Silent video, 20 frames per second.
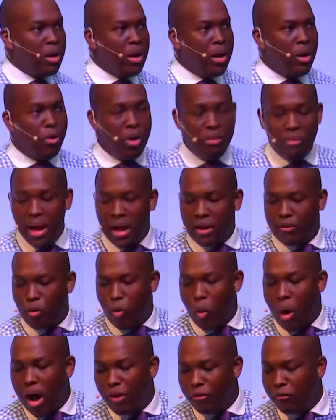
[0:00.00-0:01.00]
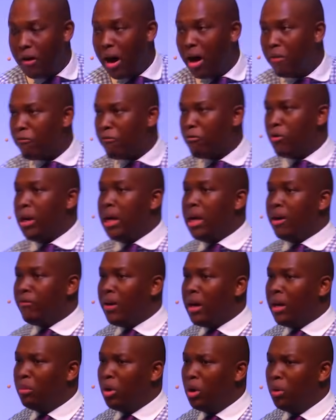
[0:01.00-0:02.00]
We make Wi-Fi freely
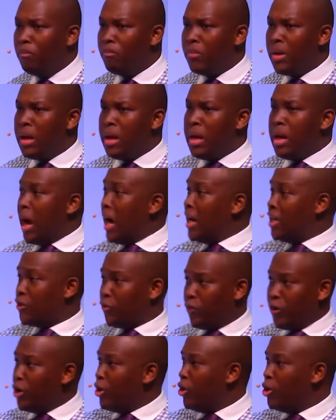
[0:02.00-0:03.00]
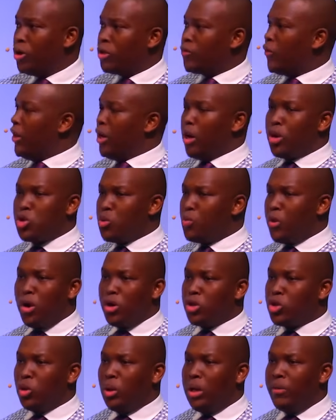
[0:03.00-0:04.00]
available, and it's free to use for the
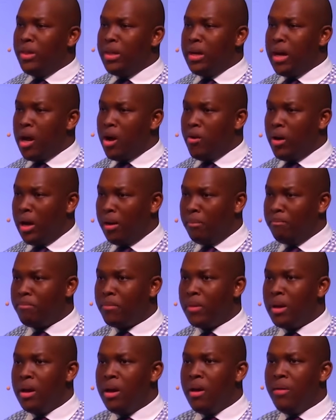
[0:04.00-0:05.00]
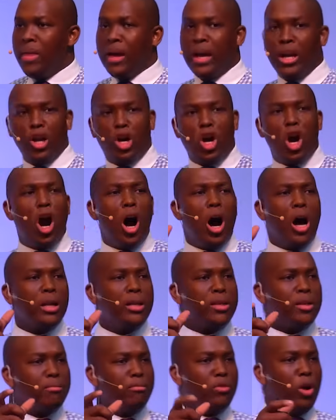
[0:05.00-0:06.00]
entrepreneurs who live in the area. They get a
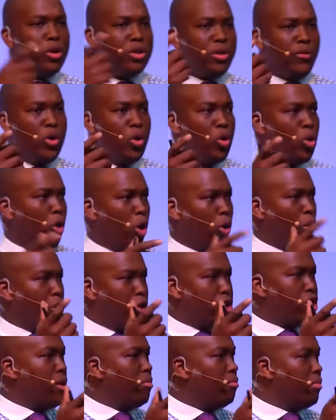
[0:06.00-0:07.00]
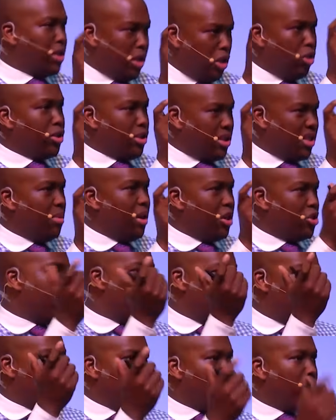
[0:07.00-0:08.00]
card. Those of you who go to gym, it looks similar to the
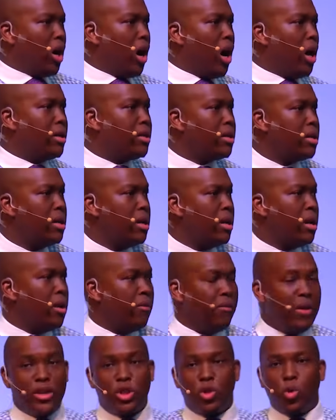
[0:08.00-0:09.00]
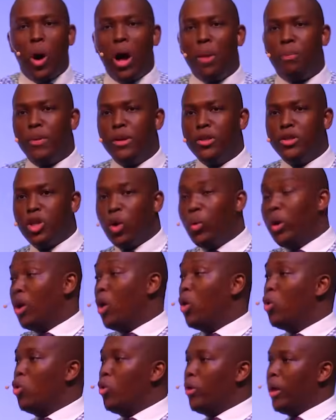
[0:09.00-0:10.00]
gym card. They swipe in so we
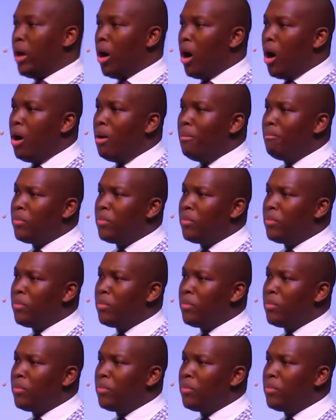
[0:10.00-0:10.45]
know who they are.